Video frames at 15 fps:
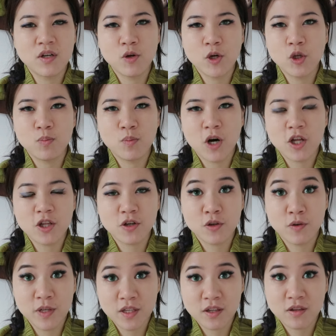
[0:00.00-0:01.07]
going to bother
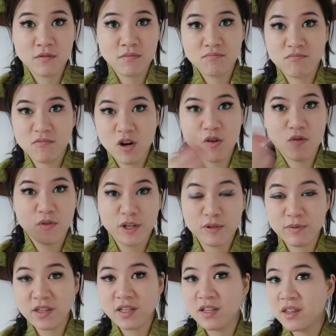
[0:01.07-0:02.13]
going over it
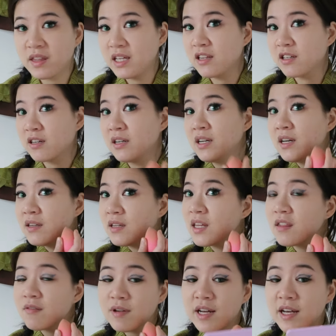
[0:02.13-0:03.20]
with concealer.
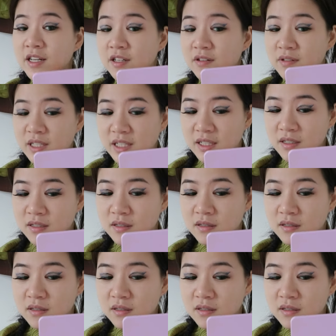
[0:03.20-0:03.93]
This one I do need.